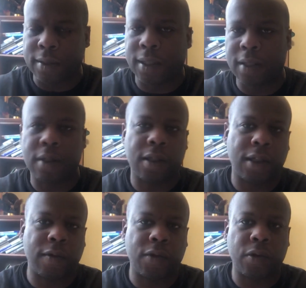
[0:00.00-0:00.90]
the test and it
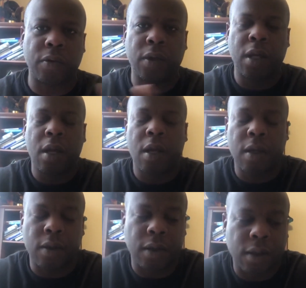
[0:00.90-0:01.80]
gives you
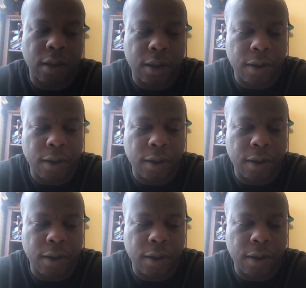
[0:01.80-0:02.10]
the